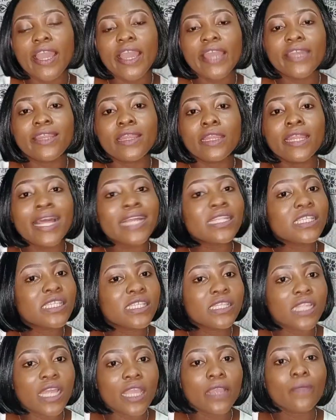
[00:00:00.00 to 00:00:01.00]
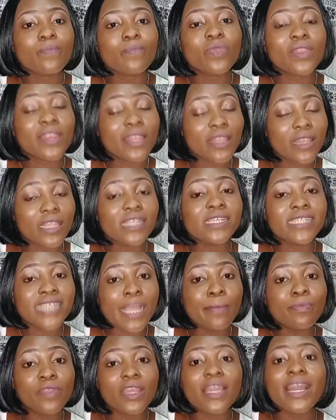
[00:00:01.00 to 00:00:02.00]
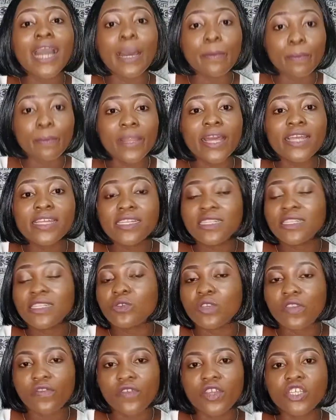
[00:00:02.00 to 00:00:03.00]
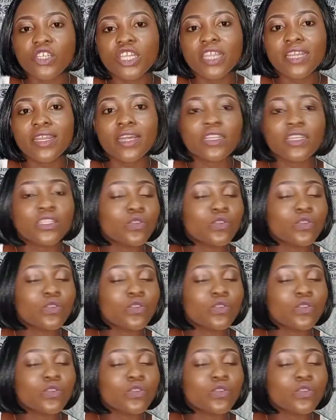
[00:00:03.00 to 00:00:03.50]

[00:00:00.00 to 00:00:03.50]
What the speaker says: And the same thing applies to the vagina.